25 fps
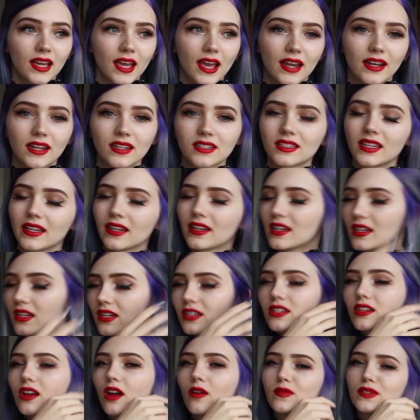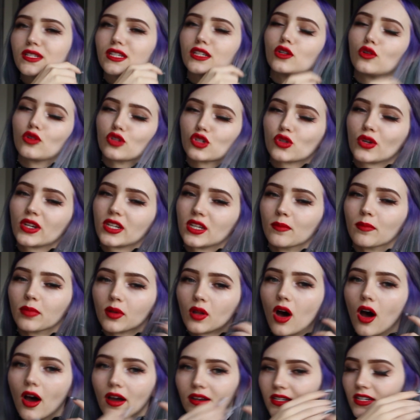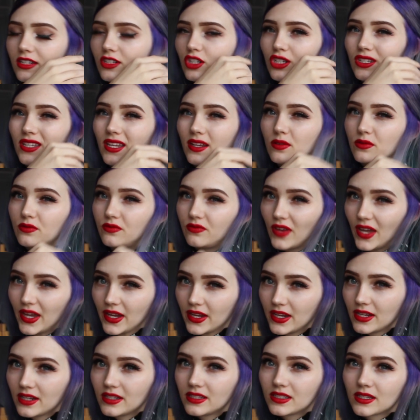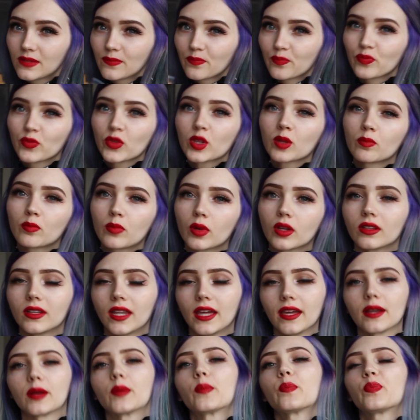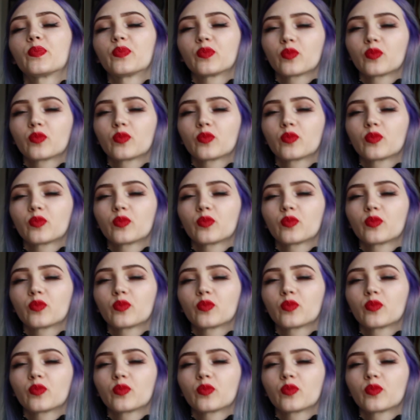And it's like, it doesn't obviously go straight to blonde, it just like fades. But like,